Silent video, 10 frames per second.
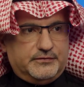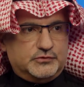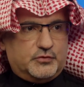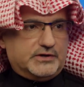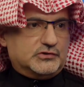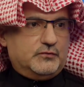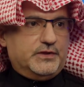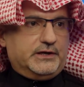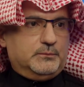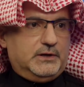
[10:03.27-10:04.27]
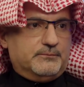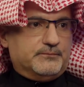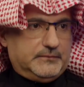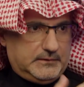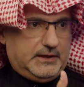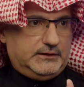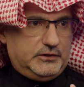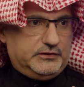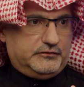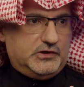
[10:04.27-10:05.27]
and the direction of the Qibla. And
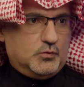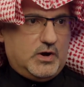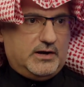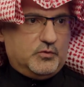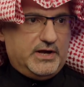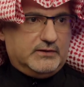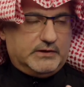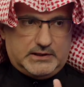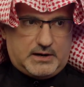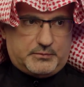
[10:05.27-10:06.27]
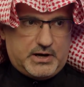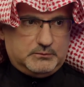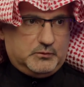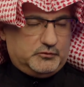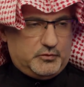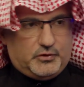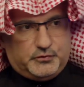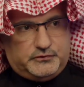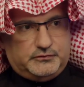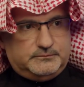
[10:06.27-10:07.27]
you can see why we have a lot of problems with
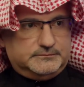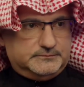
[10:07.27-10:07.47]
those.